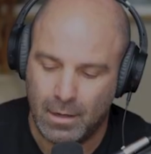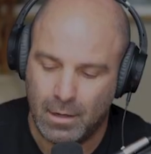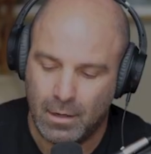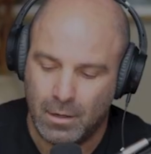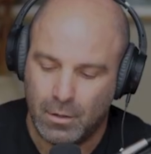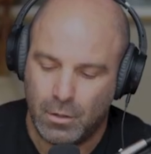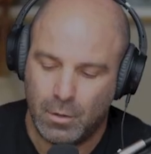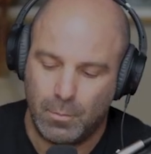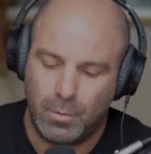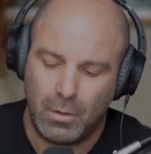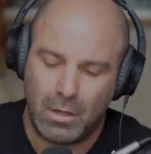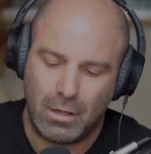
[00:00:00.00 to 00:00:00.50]

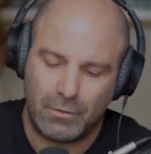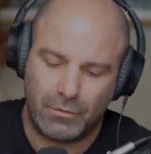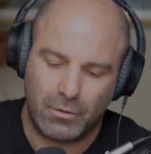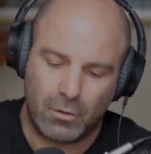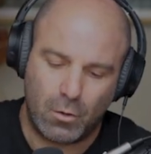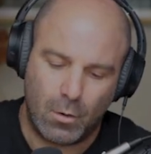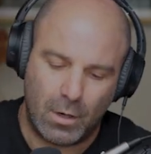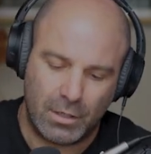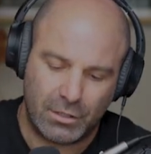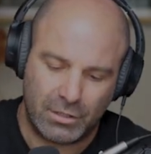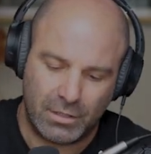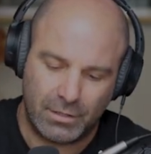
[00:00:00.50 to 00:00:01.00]
You pull out the
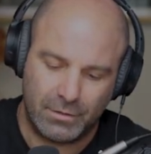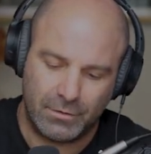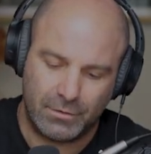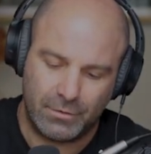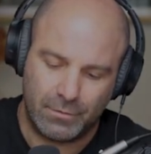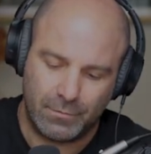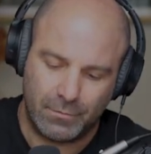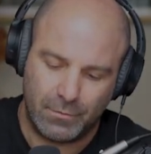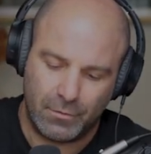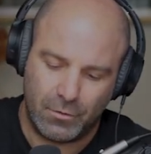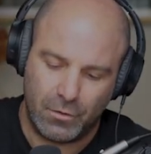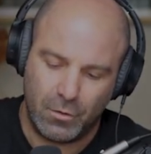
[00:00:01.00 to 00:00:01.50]
questions,
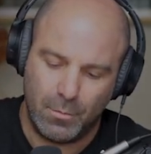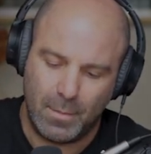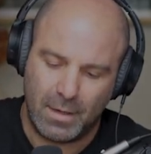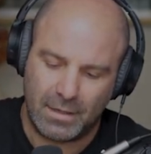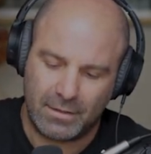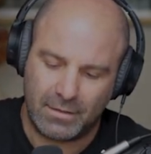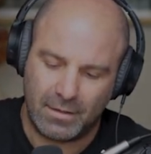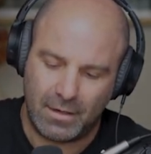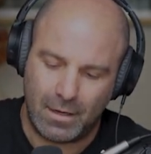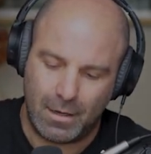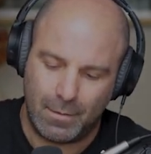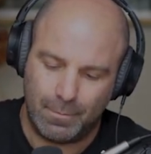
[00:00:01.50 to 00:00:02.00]
you mix
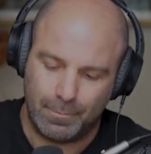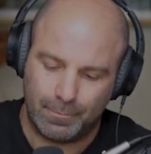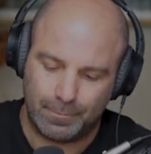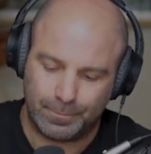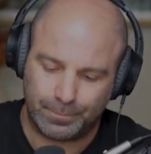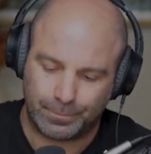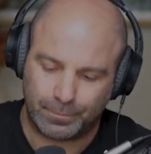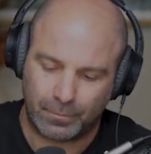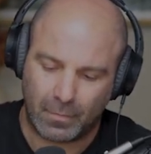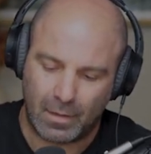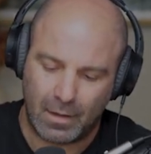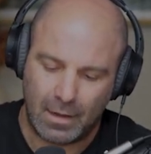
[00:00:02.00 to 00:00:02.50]
it up,
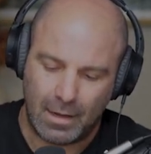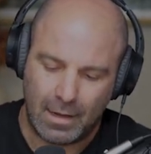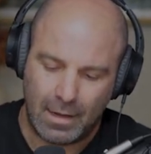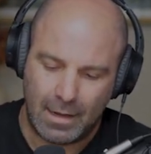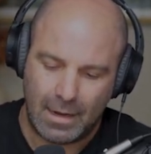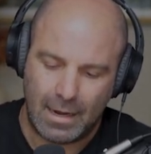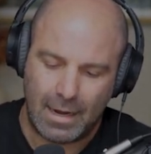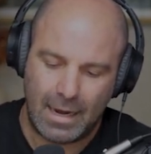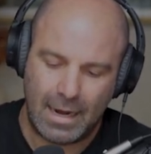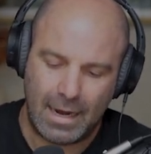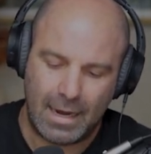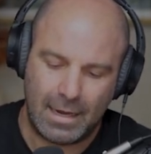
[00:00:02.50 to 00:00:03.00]

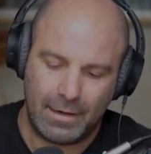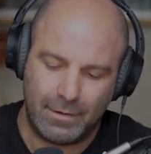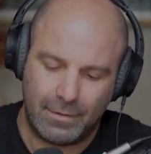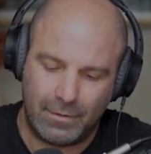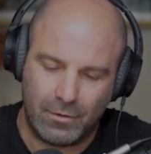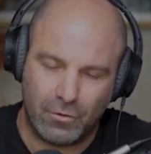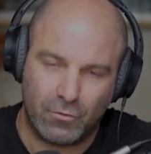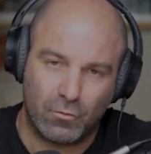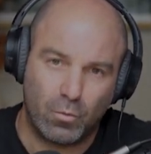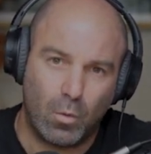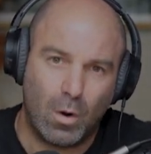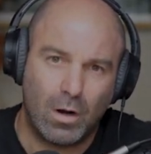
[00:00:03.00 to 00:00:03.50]
and
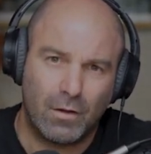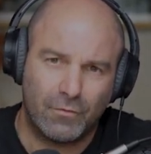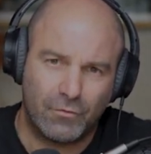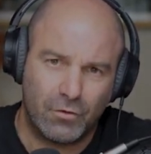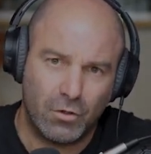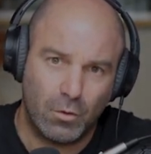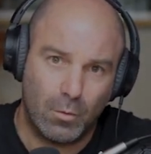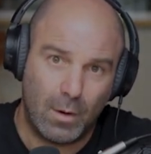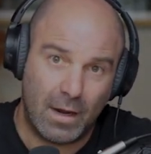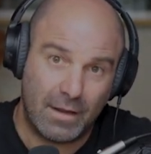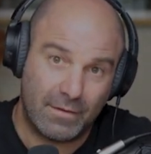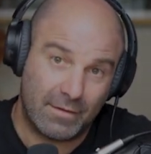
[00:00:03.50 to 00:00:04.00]
there's one of two
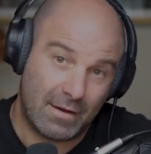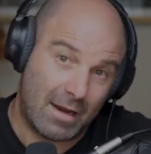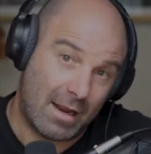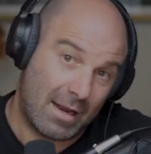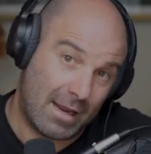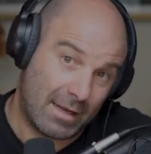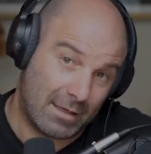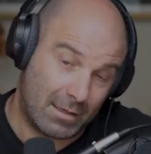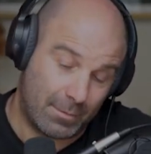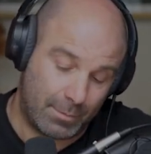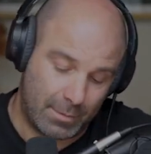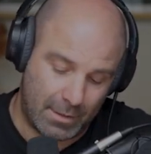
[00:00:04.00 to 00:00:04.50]
ways that I
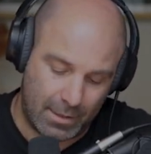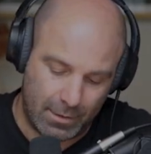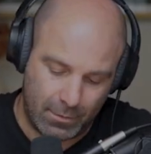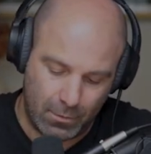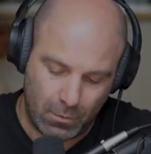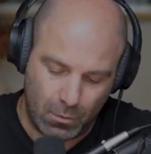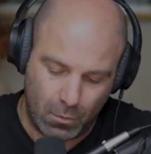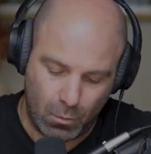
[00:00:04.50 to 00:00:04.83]
like to play.